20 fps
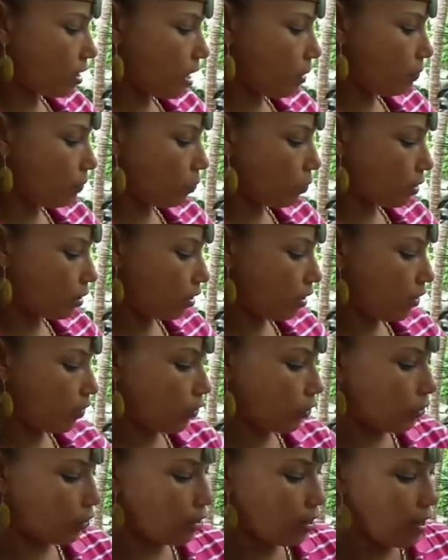top of one
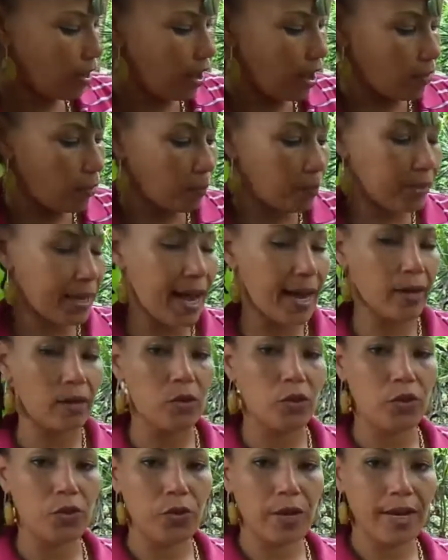another, and the
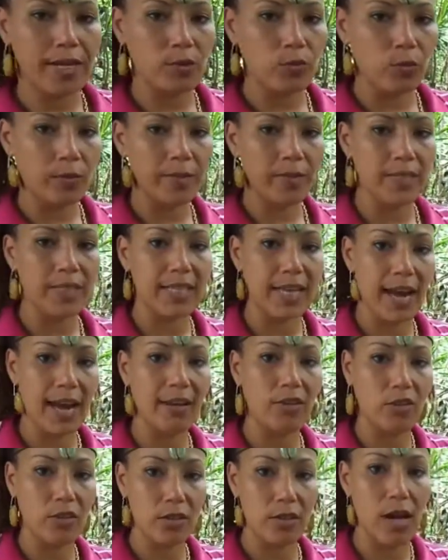black trays will be
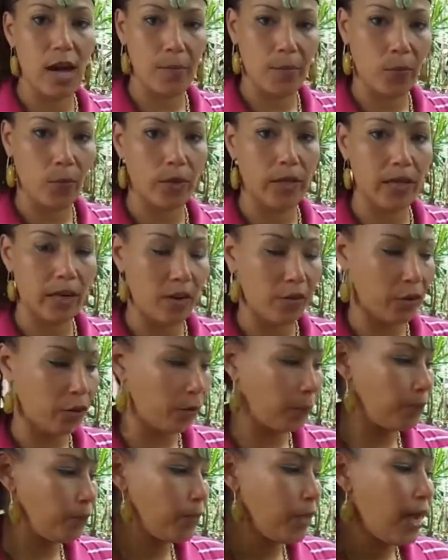stacked on top of one
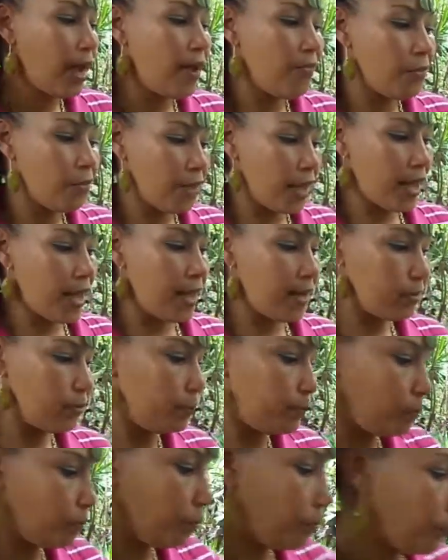another. Then